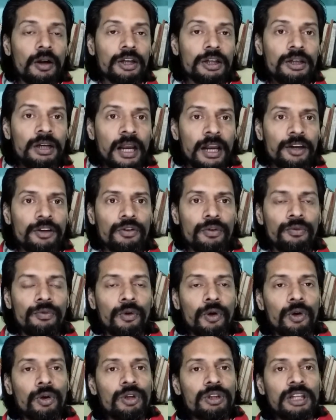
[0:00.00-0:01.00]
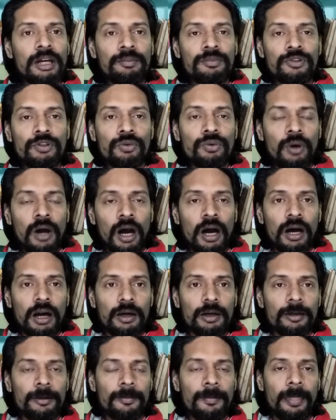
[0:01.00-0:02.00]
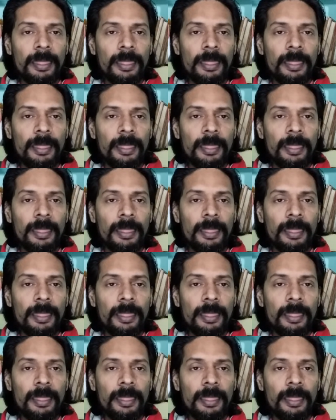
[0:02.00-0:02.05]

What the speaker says: Try to follow them through heart,